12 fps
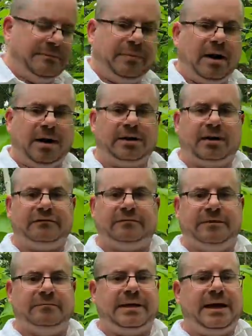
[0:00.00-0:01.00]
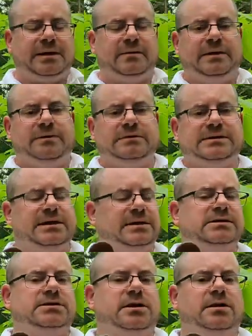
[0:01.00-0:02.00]
I bought off of him back when he was
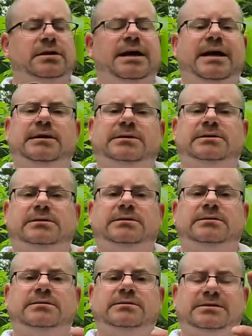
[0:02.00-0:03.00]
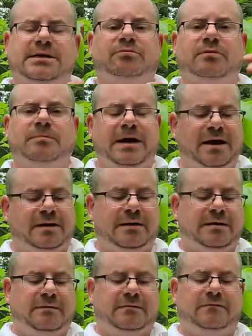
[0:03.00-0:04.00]
getting started had a little separate bag
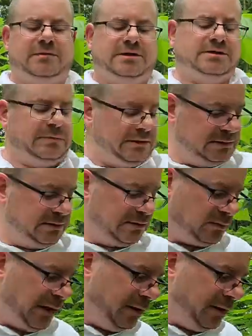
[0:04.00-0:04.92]
for these pieces as